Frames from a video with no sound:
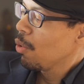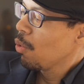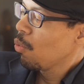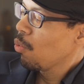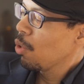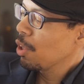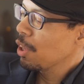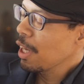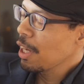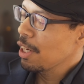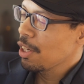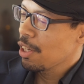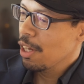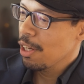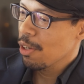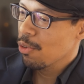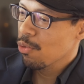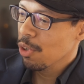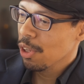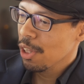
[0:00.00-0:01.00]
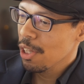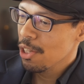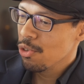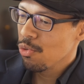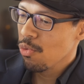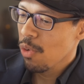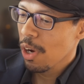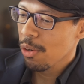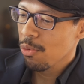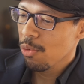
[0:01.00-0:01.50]
what they did with
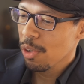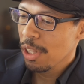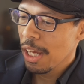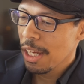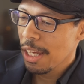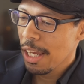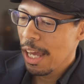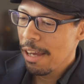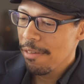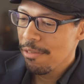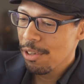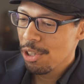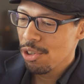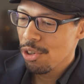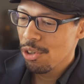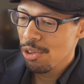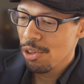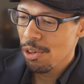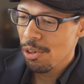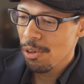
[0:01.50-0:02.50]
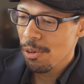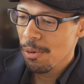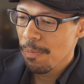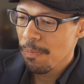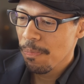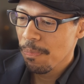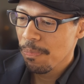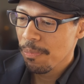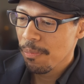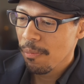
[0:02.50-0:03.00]
this one, when they gave it to you,
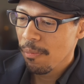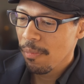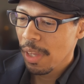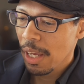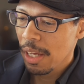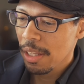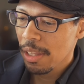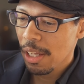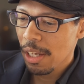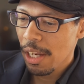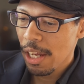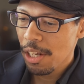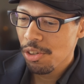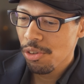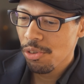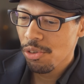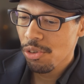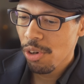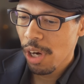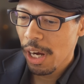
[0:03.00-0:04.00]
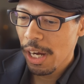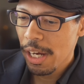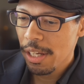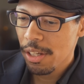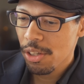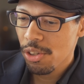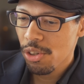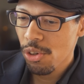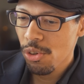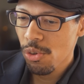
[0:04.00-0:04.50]
they let you try
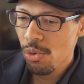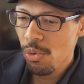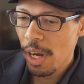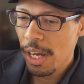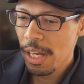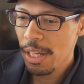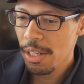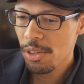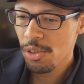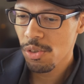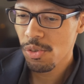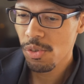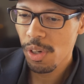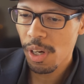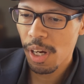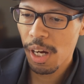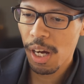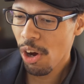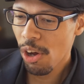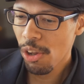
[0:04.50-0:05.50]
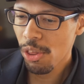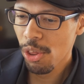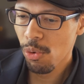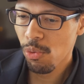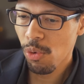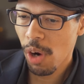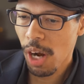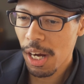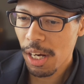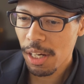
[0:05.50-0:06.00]
it two ways, on the
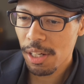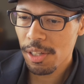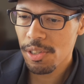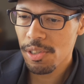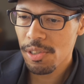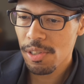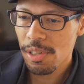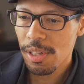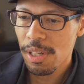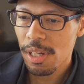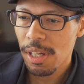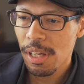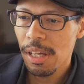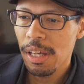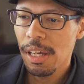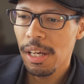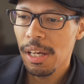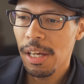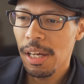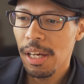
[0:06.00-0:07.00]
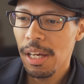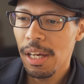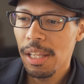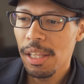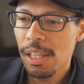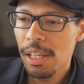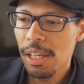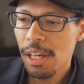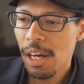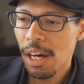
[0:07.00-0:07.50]
rocks,
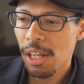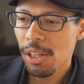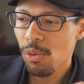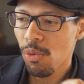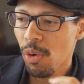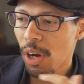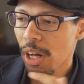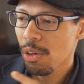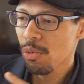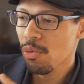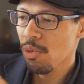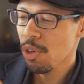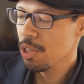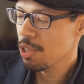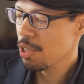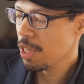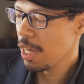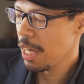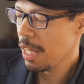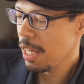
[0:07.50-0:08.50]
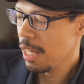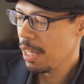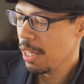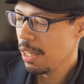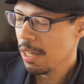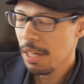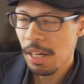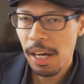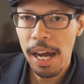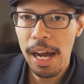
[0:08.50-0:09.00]
and the other one was
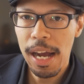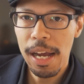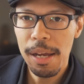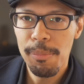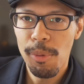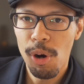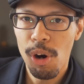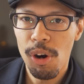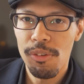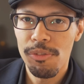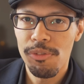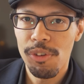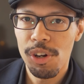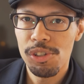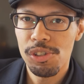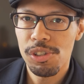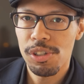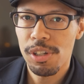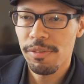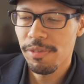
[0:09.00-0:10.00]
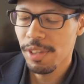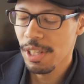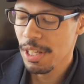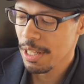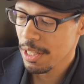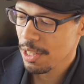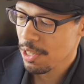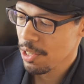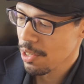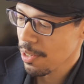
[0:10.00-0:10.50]
a highball version of
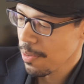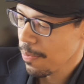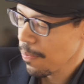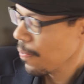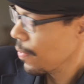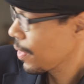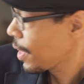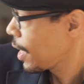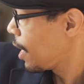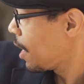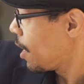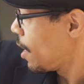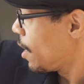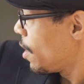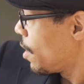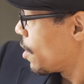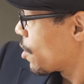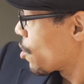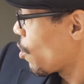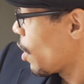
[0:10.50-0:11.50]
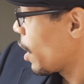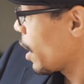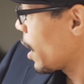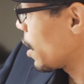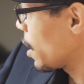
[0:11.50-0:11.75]
this. So I